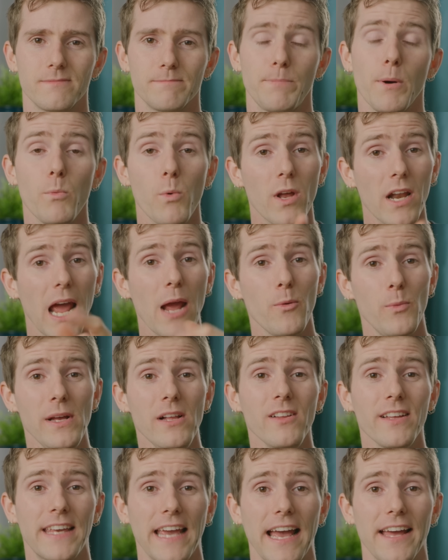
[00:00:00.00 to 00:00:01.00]
But what I
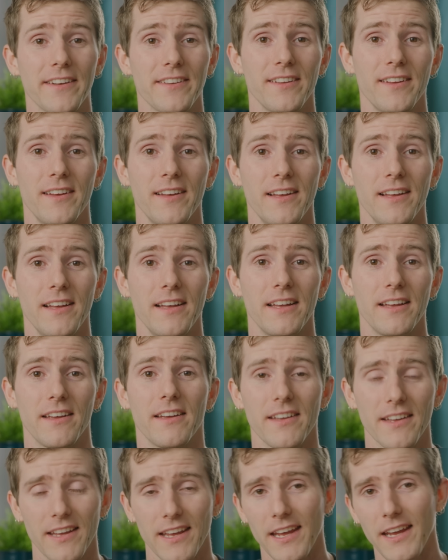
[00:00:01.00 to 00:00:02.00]
will get
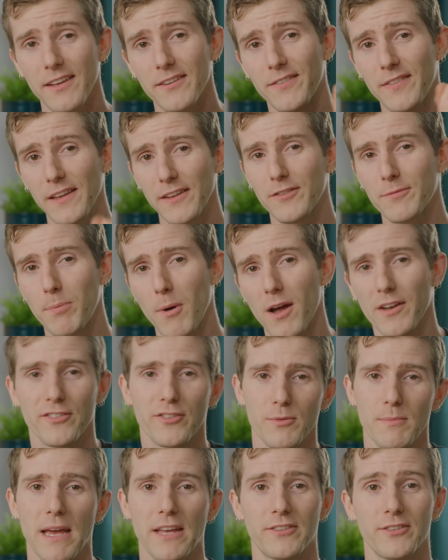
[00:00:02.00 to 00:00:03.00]
is this
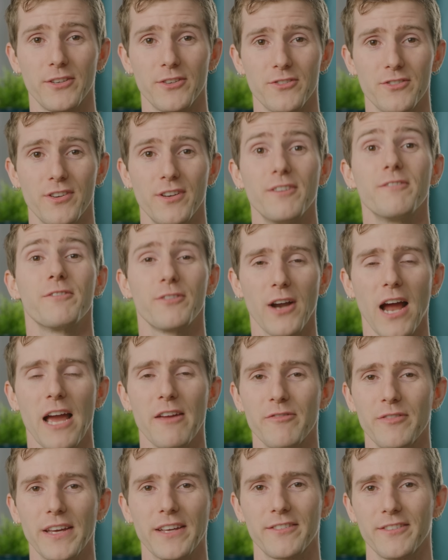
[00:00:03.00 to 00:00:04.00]
sponsor message for
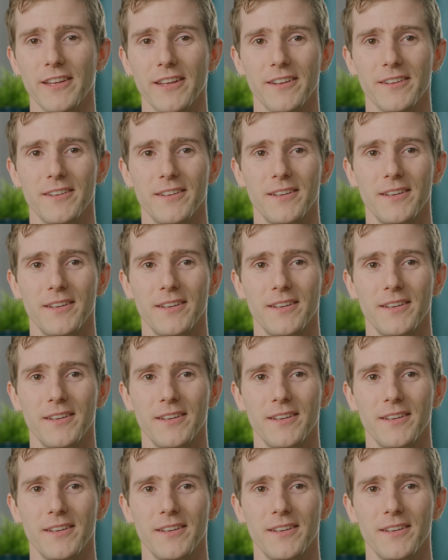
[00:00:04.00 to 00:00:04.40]
iFixit